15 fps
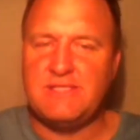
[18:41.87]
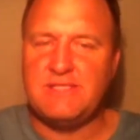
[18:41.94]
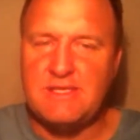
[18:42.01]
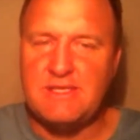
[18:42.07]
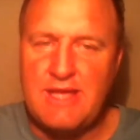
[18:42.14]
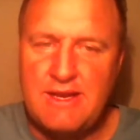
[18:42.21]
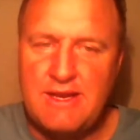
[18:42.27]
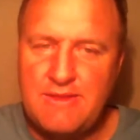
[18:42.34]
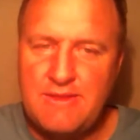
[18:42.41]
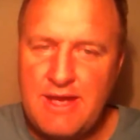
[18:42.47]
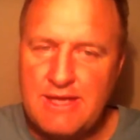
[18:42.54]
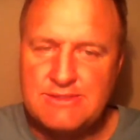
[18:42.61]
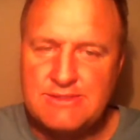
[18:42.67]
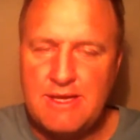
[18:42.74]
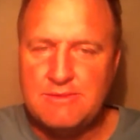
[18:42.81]
it, at the end of the
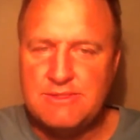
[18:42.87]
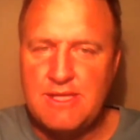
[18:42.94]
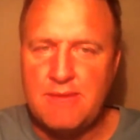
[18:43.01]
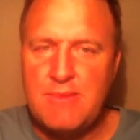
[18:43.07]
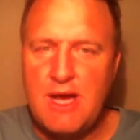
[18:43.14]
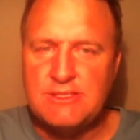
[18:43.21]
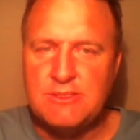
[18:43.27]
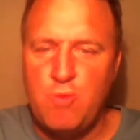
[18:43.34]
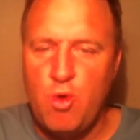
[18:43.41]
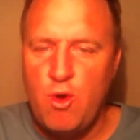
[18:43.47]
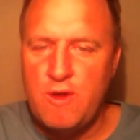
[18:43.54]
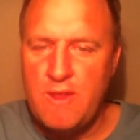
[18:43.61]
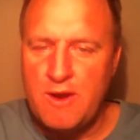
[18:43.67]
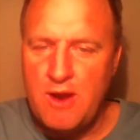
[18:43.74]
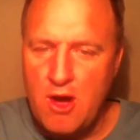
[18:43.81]
day, some guys are
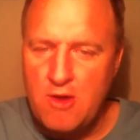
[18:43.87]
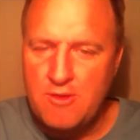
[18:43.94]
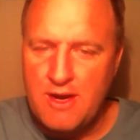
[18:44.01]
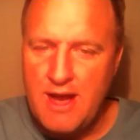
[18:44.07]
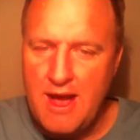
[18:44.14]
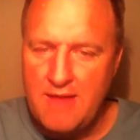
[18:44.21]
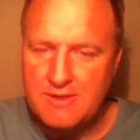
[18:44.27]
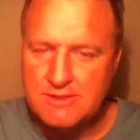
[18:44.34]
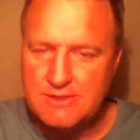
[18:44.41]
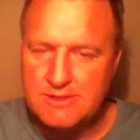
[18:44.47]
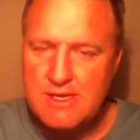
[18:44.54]
more in the know than others.